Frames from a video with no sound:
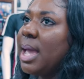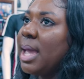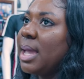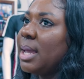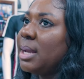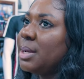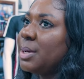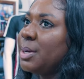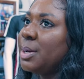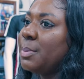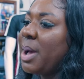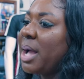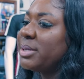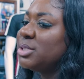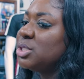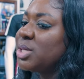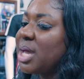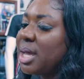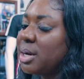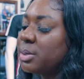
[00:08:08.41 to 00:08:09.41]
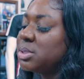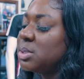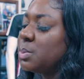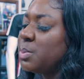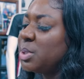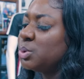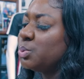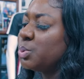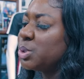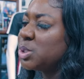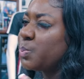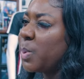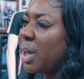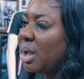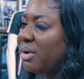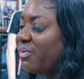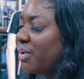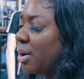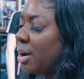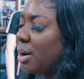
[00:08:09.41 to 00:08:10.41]
and I just had so much
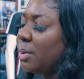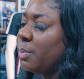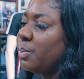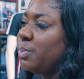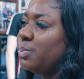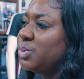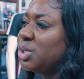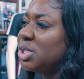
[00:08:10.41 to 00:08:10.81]
respect for her